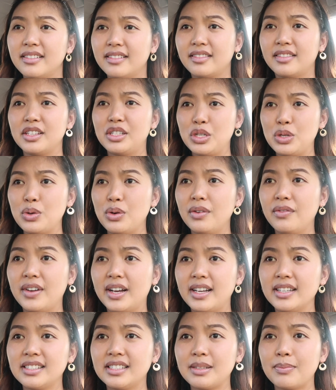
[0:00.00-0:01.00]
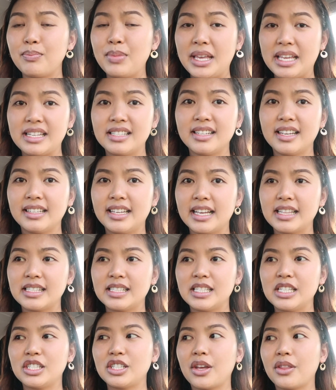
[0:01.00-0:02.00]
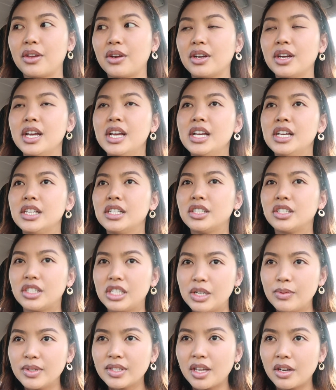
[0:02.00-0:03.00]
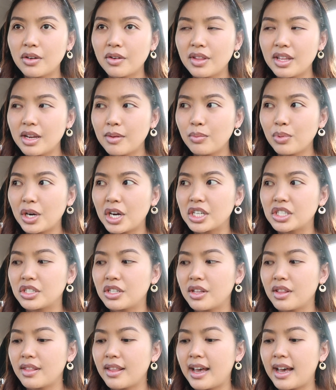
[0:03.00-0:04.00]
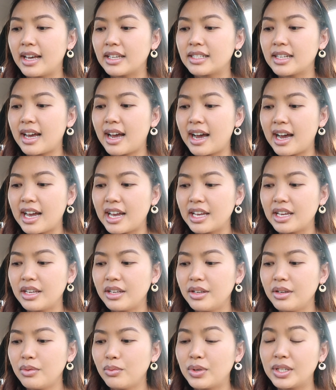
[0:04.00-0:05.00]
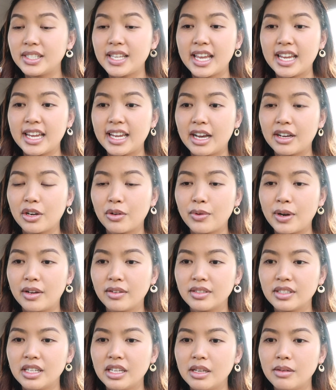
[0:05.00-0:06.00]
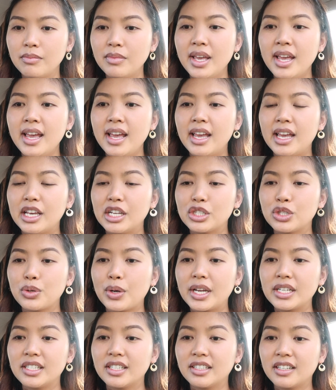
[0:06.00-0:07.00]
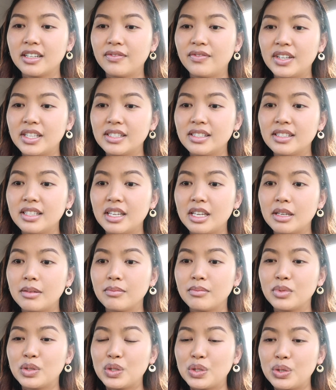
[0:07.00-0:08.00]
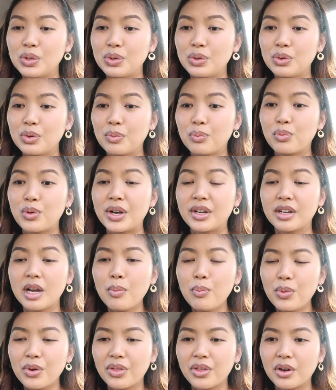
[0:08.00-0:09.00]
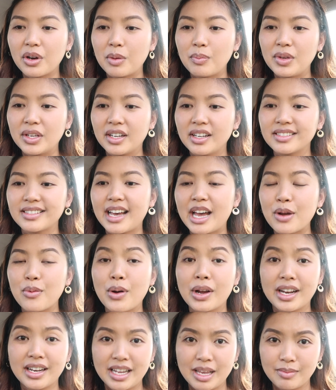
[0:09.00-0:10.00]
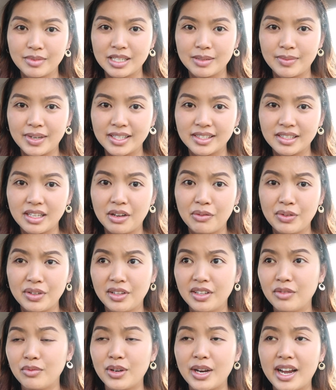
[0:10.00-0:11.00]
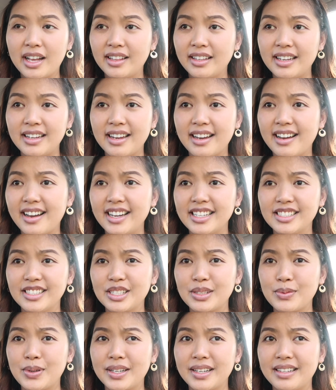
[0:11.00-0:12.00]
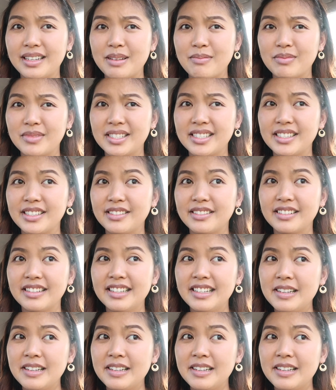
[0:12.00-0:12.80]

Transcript: the 2 of us pinned against each other. She was under the impression that I was hanging out around him and trying to convince him to break up with her because I wanted him to myself. When in reality, I just wanted him to